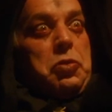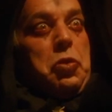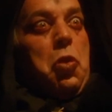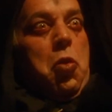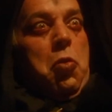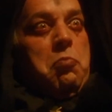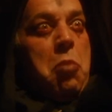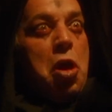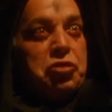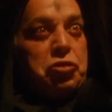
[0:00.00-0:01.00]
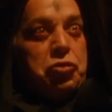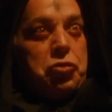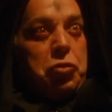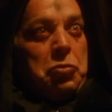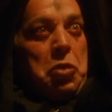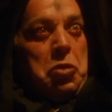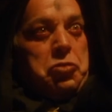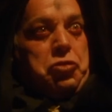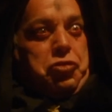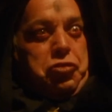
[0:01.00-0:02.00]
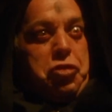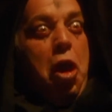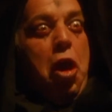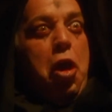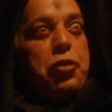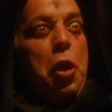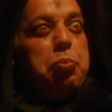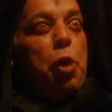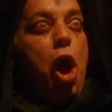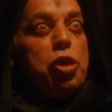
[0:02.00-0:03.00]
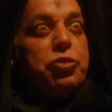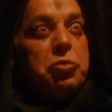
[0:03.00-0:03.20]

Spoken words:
You must share the blood.